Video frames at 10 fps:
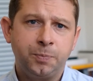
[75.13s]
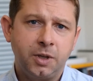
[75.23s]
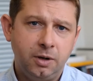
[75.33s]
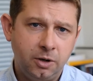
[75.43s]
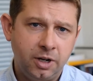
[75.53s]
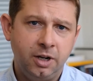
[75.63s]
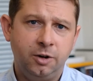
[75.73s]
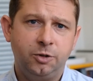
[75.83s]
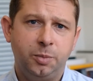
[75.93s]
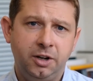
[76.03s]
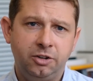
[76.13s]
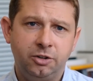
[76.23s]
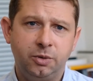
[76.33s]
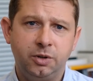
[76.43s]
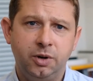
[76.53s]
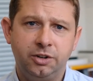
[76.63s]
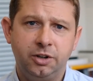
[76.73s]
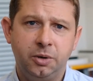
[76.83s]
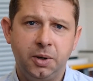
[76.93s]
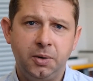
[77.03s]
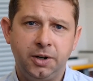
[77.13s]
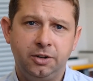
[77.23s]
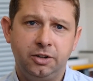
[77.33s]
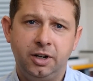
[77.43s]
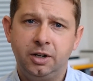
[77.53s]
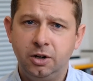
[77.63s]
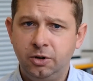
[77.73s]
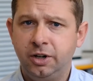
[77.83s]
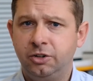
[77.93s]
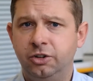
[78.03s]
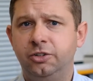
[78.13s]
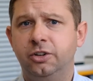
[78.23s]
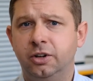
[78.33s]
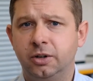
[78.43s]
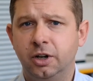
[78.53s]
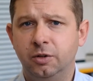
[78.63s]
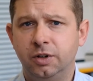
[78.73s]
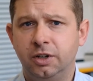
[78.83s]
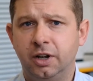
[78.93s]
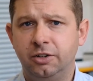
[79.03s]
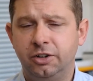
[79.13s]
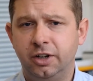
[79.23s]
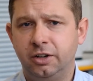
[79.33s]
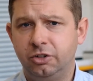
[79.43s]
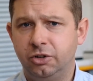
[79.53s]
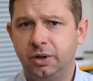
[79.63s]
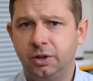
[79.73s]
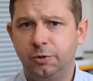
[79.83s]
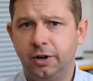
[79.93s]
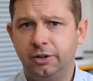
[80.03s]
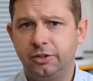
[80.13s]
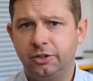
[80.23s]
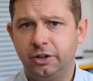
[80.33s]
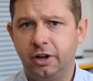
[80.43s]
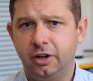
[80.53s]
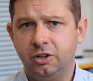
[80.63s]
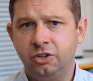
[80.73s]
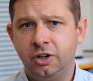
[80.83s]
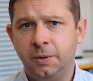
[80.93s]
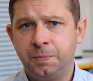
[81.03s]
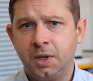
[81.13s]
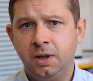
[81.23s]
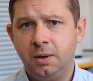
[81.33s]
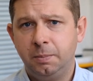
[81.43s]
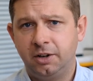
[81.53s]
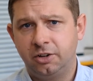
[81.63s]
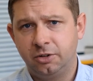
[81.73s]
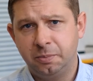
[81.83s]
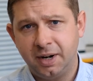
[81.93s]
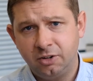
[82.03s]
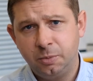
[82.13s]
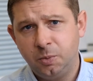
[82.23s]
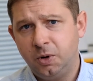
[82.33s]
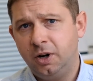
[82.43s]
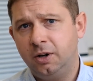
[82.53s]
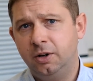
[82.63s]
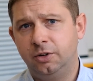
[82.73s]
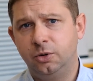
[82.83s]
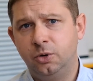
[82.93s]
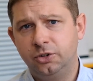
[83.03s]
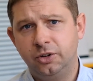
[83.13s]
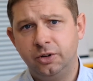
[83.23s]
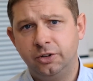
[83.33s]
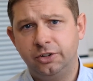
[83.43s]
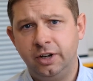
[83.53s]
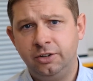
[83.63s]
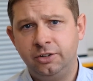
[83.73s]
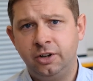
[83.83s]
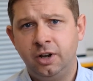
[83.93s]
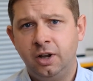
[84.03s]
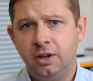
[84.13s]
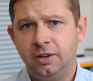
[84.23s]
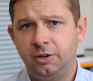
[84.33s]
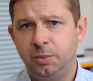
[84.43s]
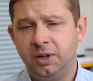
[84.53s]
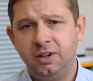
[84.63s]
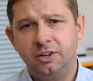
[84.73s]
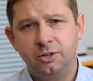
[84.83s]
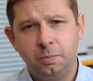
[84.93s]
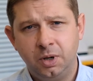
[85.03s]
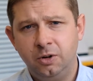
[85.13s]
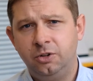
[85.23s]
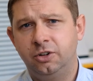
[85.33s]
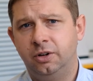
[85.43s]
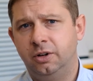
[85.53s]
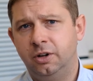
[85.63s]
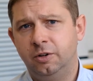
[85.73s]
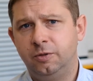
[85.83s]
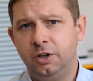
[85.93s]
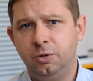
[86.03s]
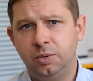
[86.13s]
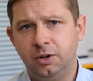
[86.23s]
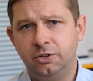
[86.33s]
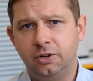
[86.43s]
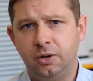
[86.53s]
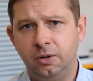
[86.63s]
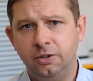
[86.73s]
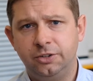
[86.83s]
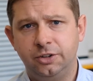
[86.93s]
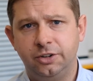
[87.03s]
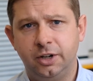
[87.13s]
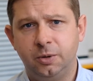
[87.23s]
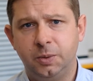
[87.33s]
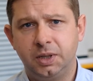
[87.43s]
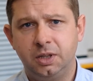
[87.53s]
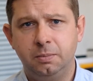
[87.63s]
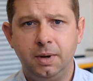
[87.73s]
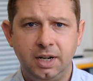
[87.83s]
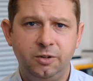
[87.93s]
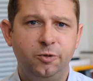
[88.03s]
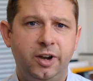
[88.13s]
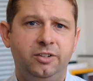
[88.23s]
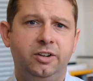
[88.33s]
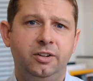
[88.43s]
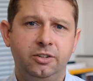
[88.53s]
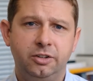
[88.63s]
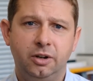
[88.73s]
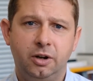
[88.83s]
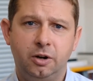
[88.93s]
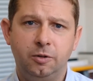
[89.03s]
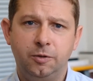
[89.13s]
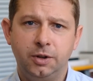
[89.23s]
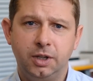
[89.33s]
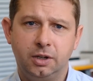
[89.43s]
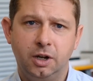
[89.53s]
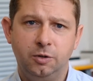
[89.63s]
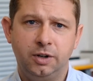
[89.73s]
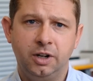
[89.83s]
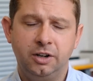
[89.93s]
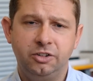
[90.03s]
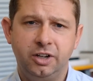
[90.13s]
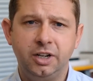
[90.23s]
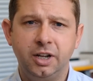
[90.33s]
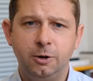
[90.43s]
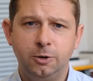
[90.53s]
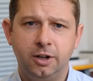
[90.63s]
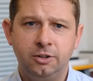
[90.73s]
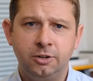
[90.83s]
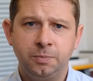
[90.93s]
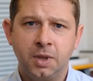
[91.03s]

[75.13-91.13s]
looking after patients with critical illness, including due to COVID 19 during the first surge. Medicines management work has also not ceased. There's been an explosion of new protocols to deal with the many facets of the COVID 19 illness